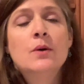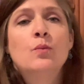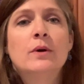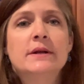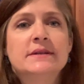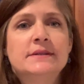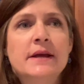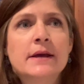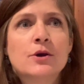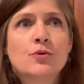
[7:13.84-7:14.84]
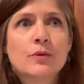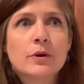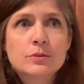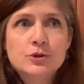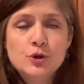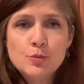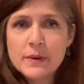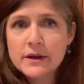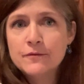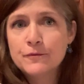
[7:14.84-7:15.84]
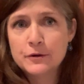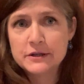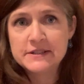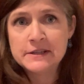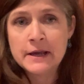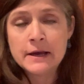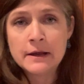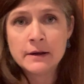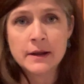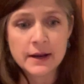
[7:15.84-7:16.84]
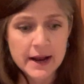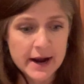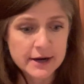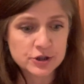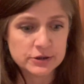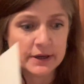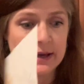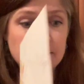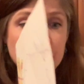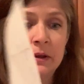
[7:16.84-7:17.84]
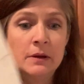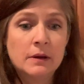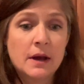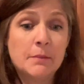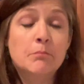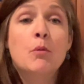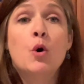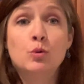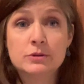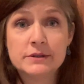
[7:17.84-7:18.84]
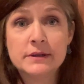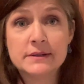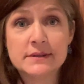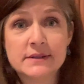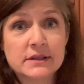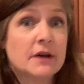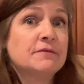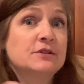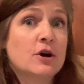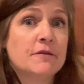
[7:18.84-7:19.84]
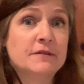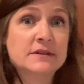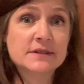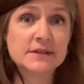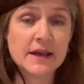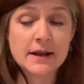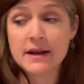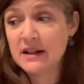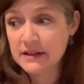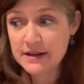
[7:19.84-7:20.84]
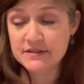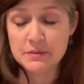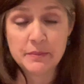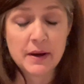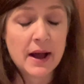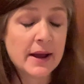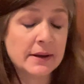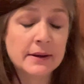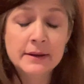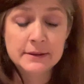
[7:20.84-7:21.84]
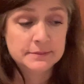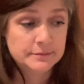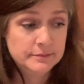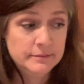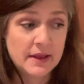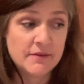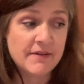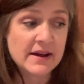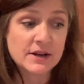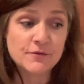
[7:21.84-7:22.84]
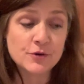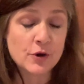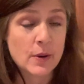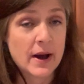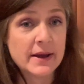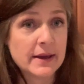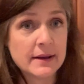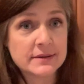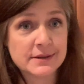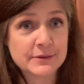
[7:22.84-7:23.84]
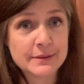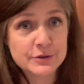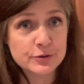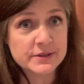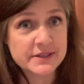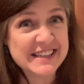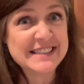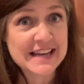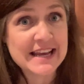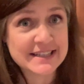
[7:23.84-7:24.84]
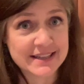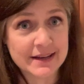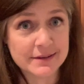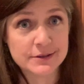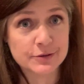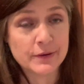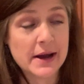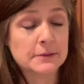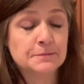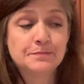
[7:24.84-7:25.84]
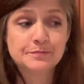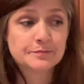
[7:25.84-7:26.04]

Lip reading: When a snake grows too big for its skin, it actually kind of molts. It sloughs off its skin and it leaves it behind. In fact, if you go hiking, sometimes you see snake skins around.